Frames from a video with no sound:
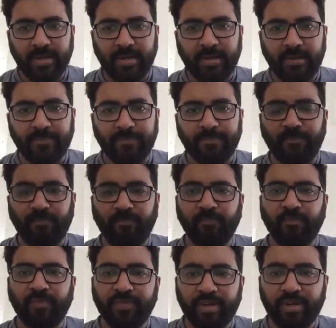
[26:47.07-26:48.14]
Uh,
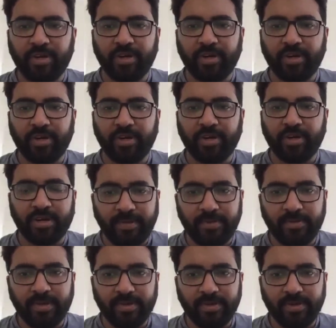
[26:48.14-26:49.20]
we will talk
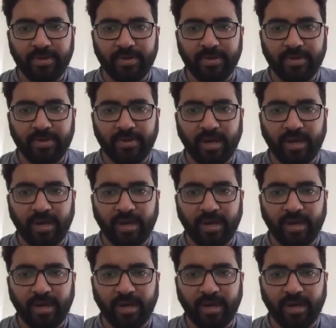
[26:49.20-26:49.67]
about, you know,